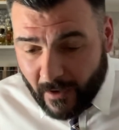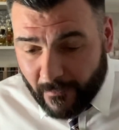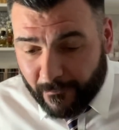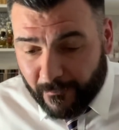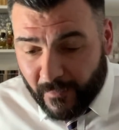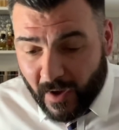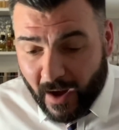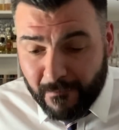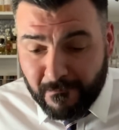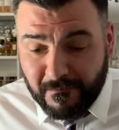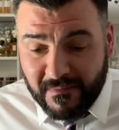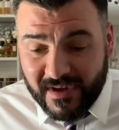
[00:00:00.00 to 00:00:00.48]

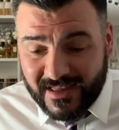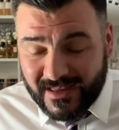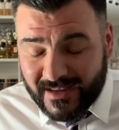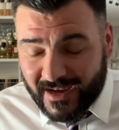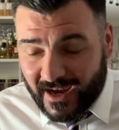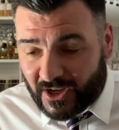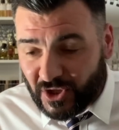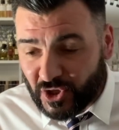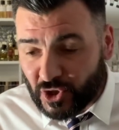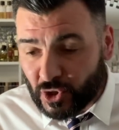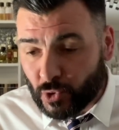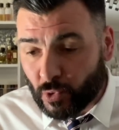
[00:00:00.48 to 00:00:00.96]

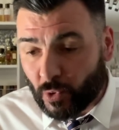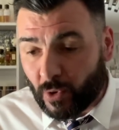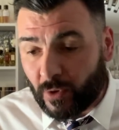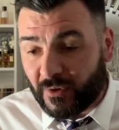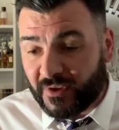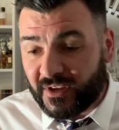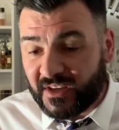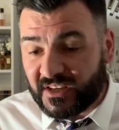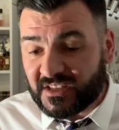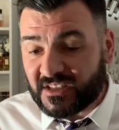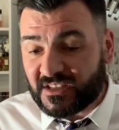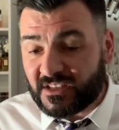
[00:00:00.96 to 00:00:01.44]
Midnight Stroll.
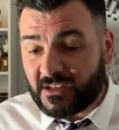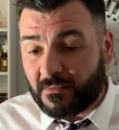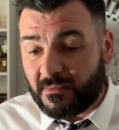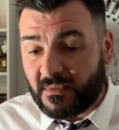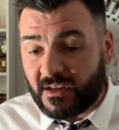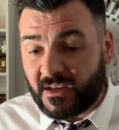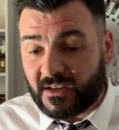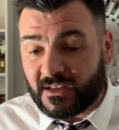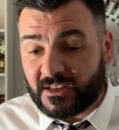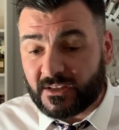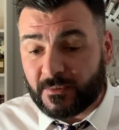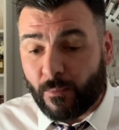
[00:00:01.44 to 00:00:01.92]
This to
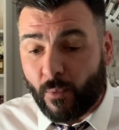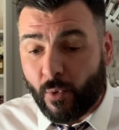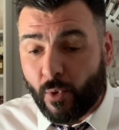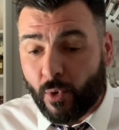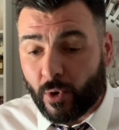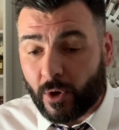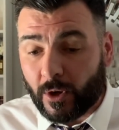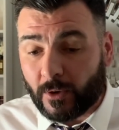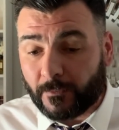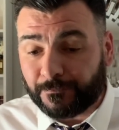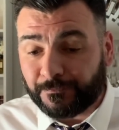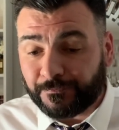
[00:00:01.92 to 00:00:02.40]
me is
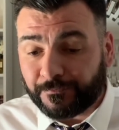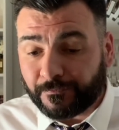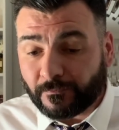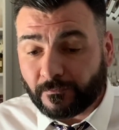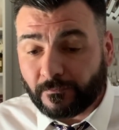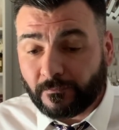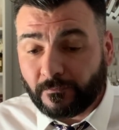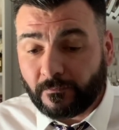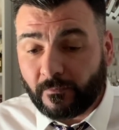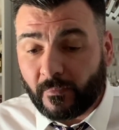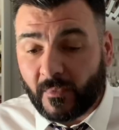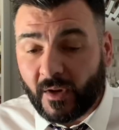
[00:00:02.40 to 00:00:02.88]
more
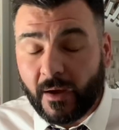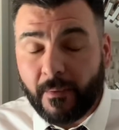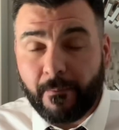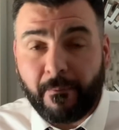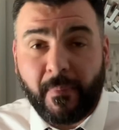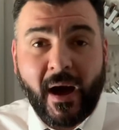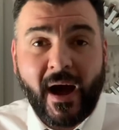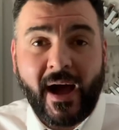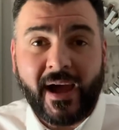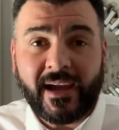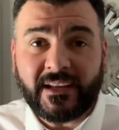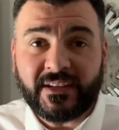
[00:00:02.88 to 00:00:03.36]

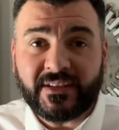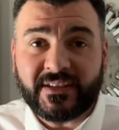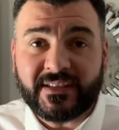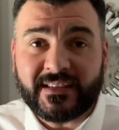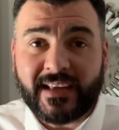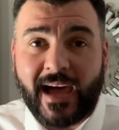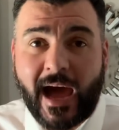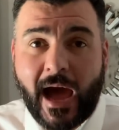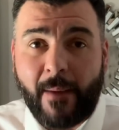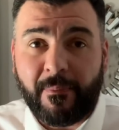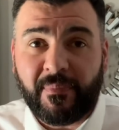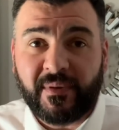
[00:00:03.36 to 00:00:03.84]
pine
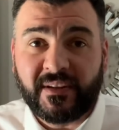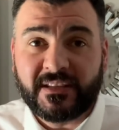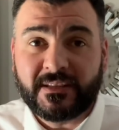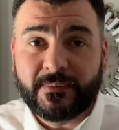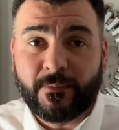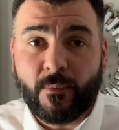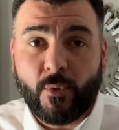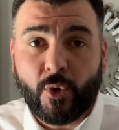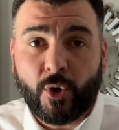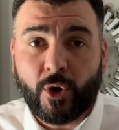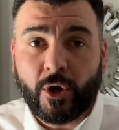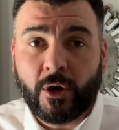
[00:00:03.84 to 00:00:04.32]
sap. It's
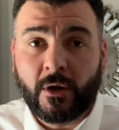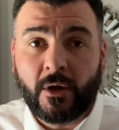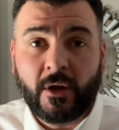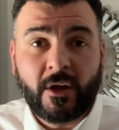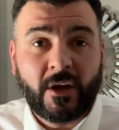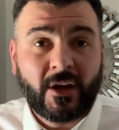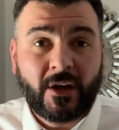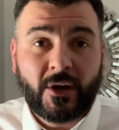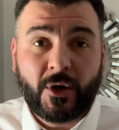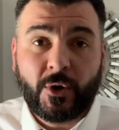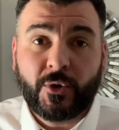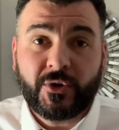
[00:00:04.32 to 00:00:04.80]
more
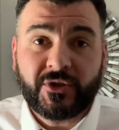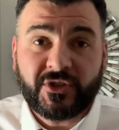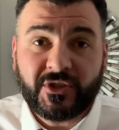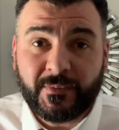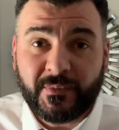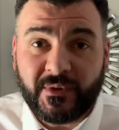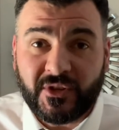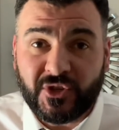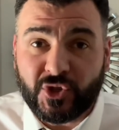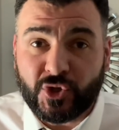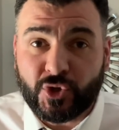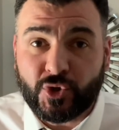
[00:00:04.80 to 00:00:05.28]

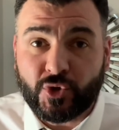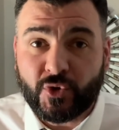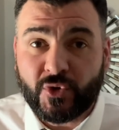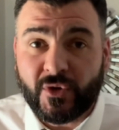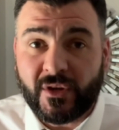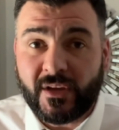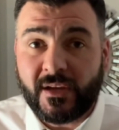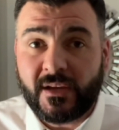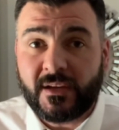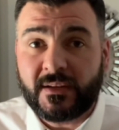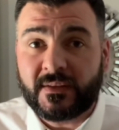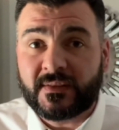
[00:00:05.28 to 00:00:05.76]
Christmas
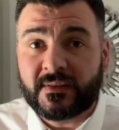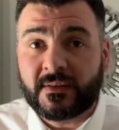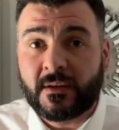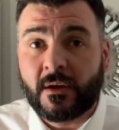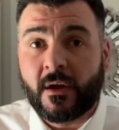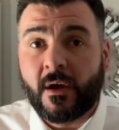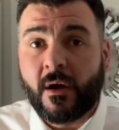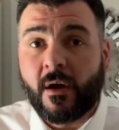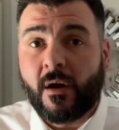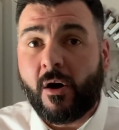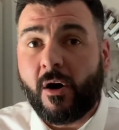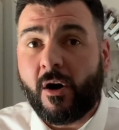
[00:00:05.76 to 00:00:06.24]
trees
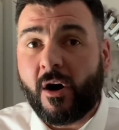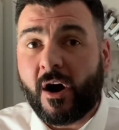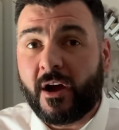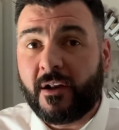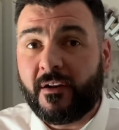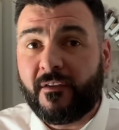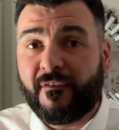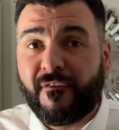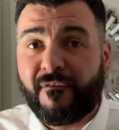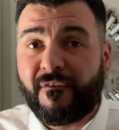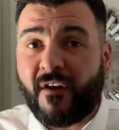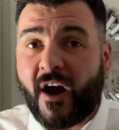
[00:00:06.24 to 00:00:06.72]

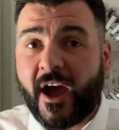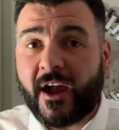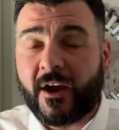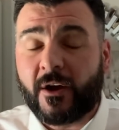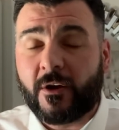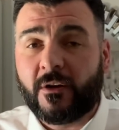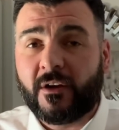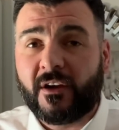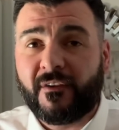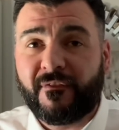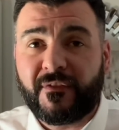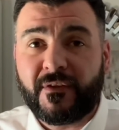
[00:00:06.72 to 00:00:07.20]
on
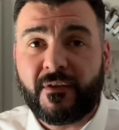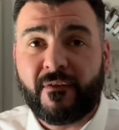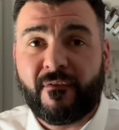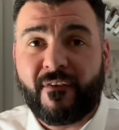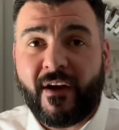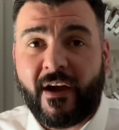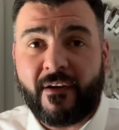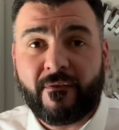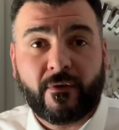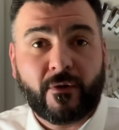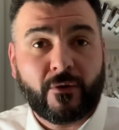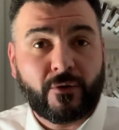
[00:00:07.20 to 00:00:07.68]
fire. If you've
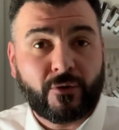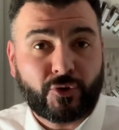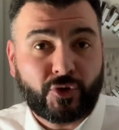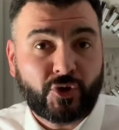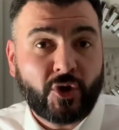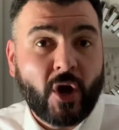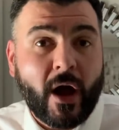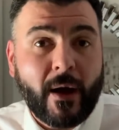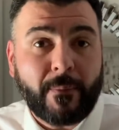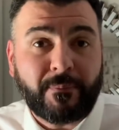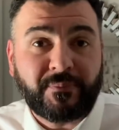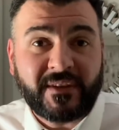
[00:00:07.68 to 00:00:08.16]
ever
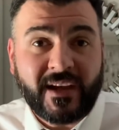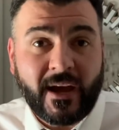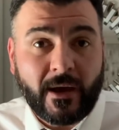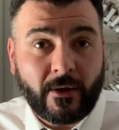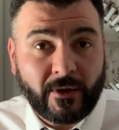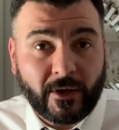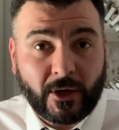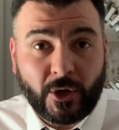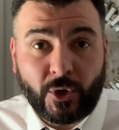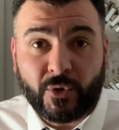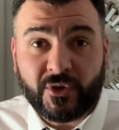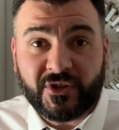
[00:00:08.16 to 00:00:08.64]
chopped
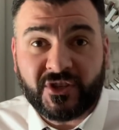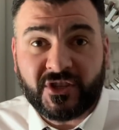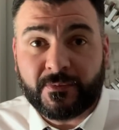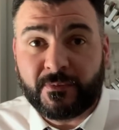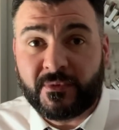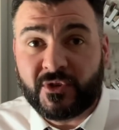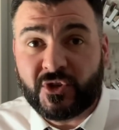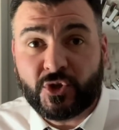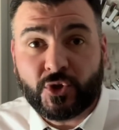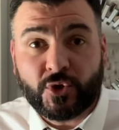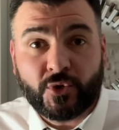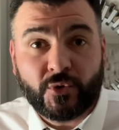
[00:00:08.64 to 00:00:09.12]
down a
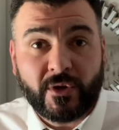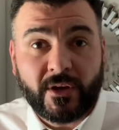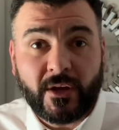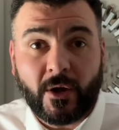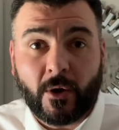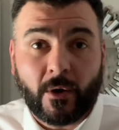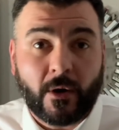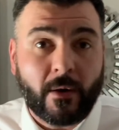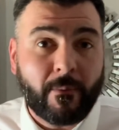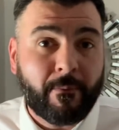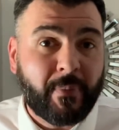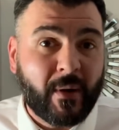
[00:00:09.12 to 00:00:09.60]
Christmas tree
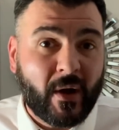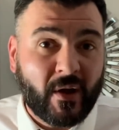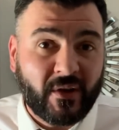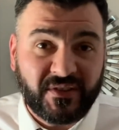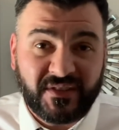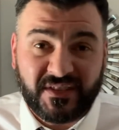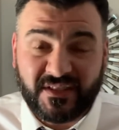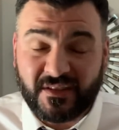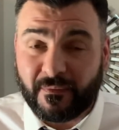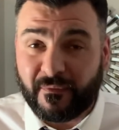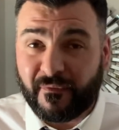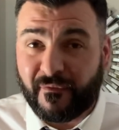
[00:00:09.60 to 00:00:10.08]
or a
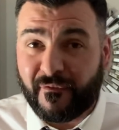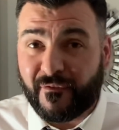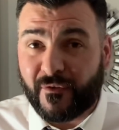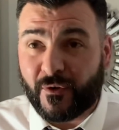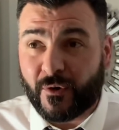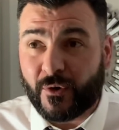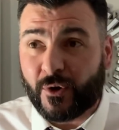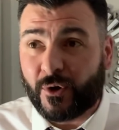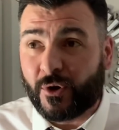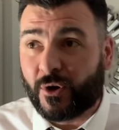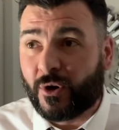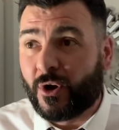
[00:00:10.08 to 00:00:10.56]
balsam
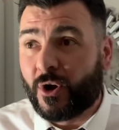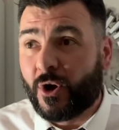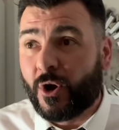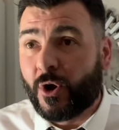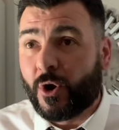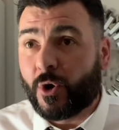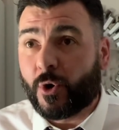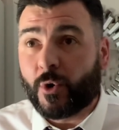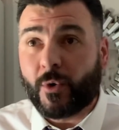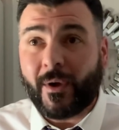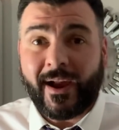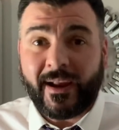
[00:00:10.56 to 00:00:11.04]
fir
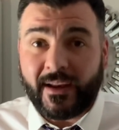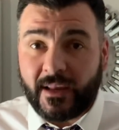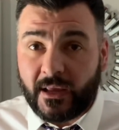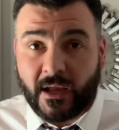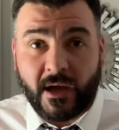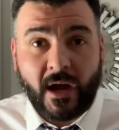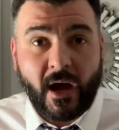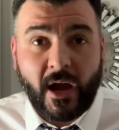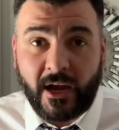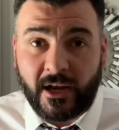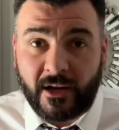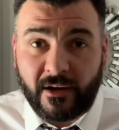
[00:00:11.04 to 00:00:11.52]
or any
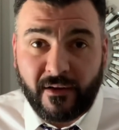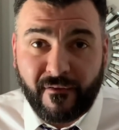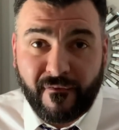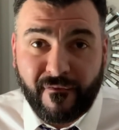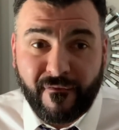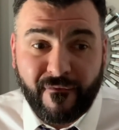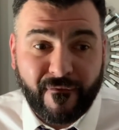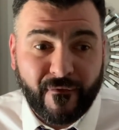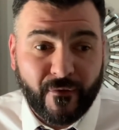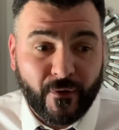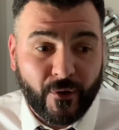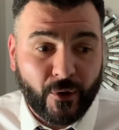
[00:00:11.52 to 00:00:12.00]
kind of
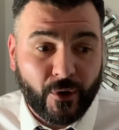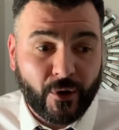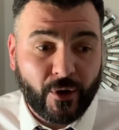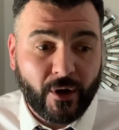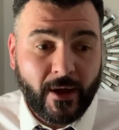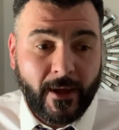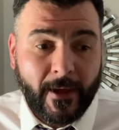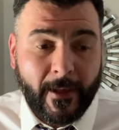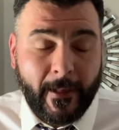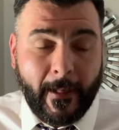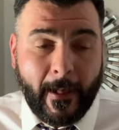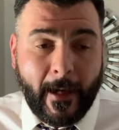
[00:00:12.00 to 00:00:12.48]
fir,
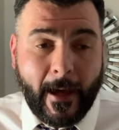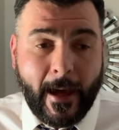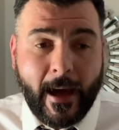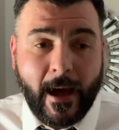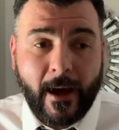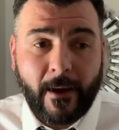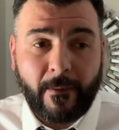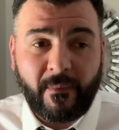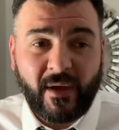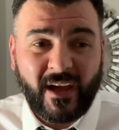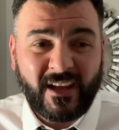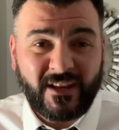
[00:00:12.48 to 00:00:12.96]

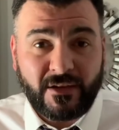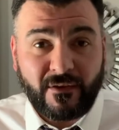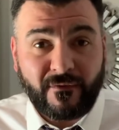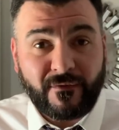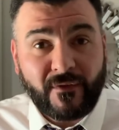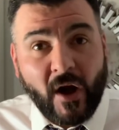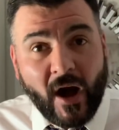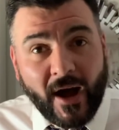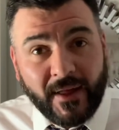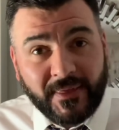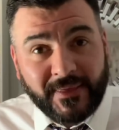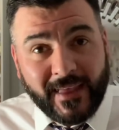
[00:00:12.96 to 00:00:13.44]
and you've
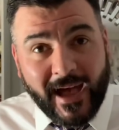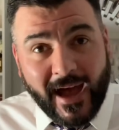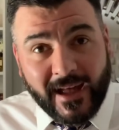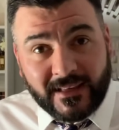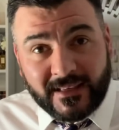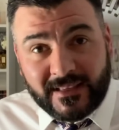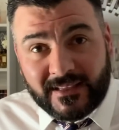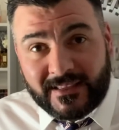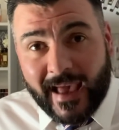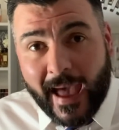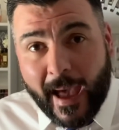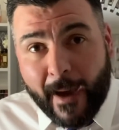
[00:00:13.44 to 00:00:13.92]
got that
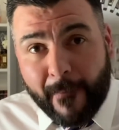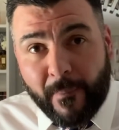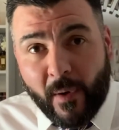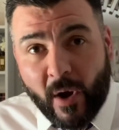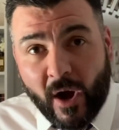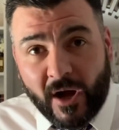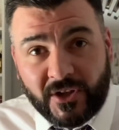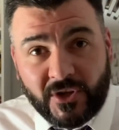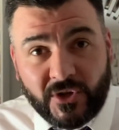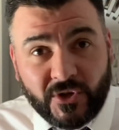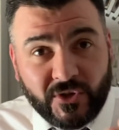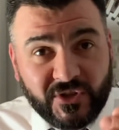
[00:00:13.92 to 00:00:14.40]
sap
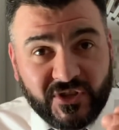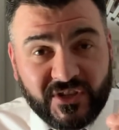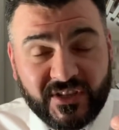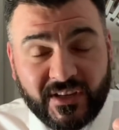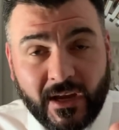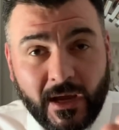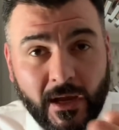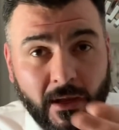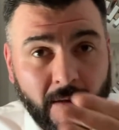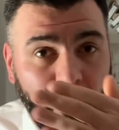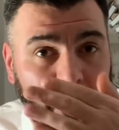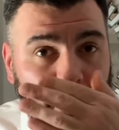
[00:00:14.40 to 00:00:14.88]
on your
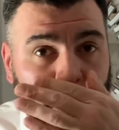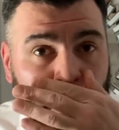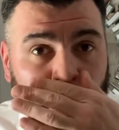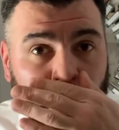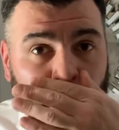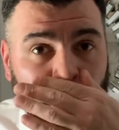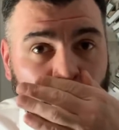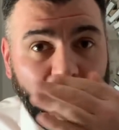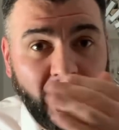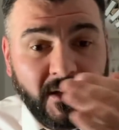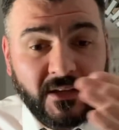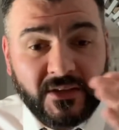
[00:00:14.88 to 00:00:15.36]
skin
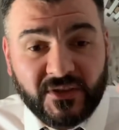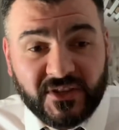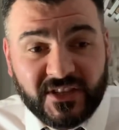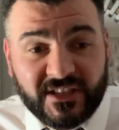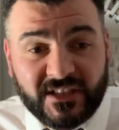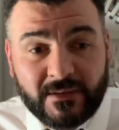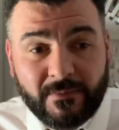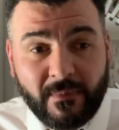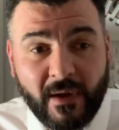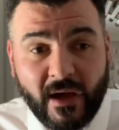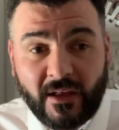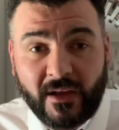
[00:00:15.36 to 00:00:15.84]
and you
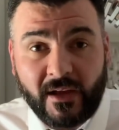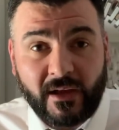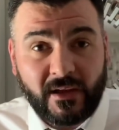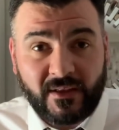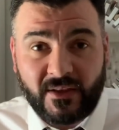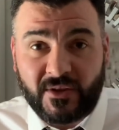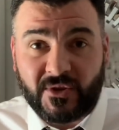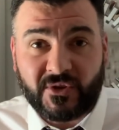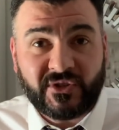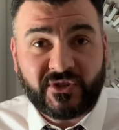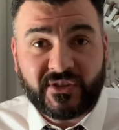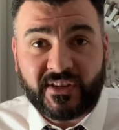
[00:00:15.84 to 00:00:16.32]
smell it,
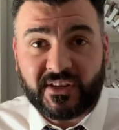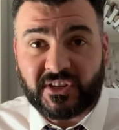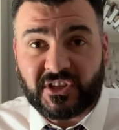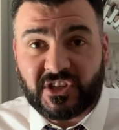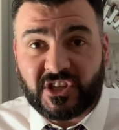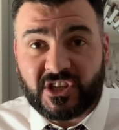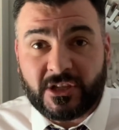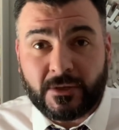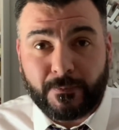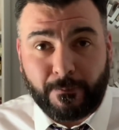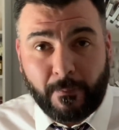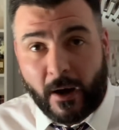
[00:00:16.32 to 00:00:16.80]
there's this
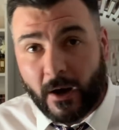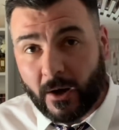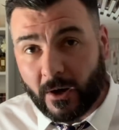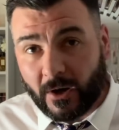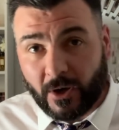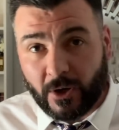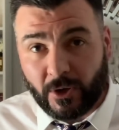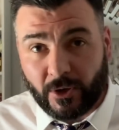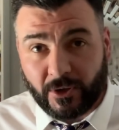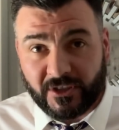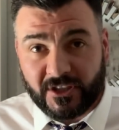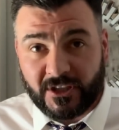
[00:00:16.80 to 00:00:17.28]

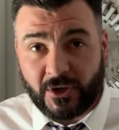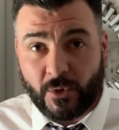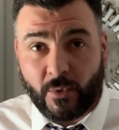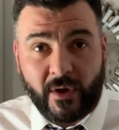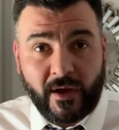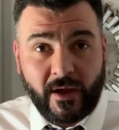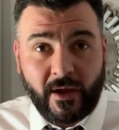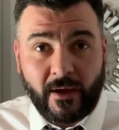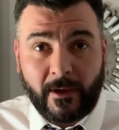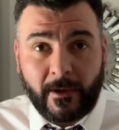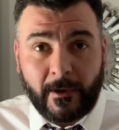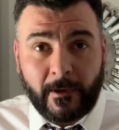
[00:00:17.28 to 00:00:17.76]
sparkle to
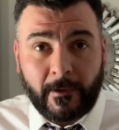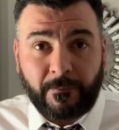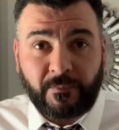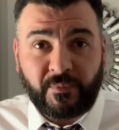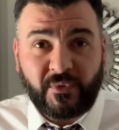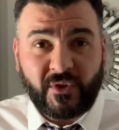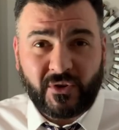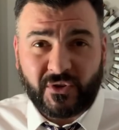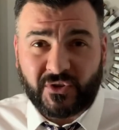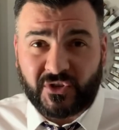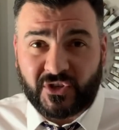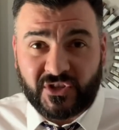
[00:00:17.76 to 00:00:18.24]
it.
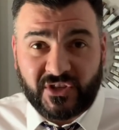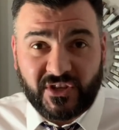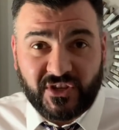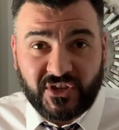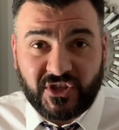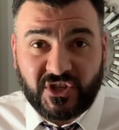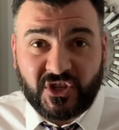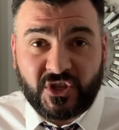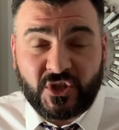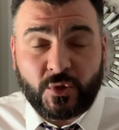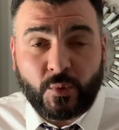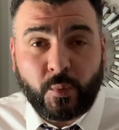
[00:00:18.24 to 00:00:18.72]
There's this
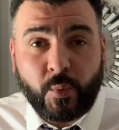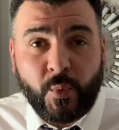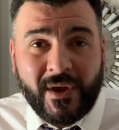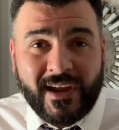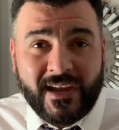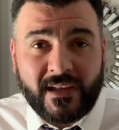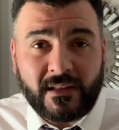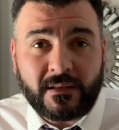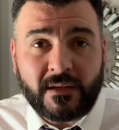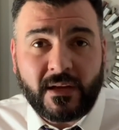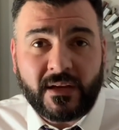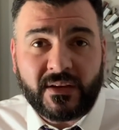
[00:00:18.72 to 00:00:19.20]

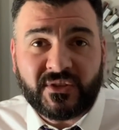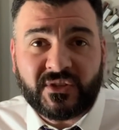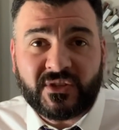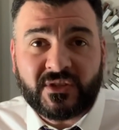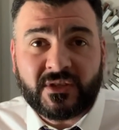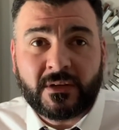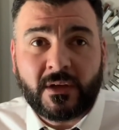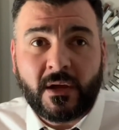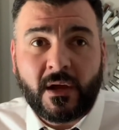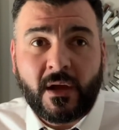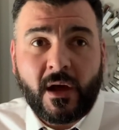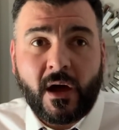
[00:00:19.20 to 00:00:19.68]

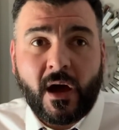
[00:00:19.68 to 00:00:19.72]
sweetness.